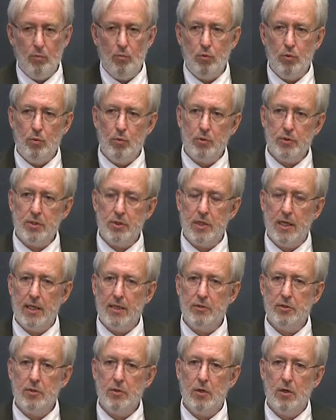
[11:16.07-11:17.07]
rules
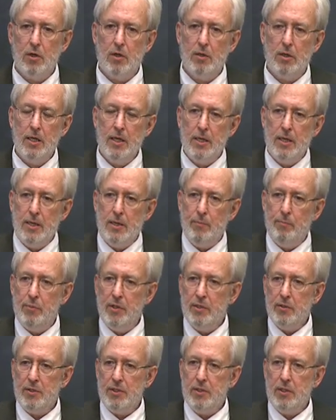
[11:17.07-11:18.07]
that are
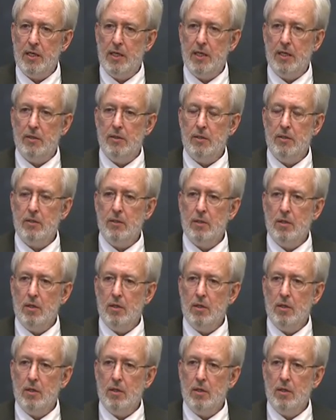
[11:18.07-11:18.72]
built in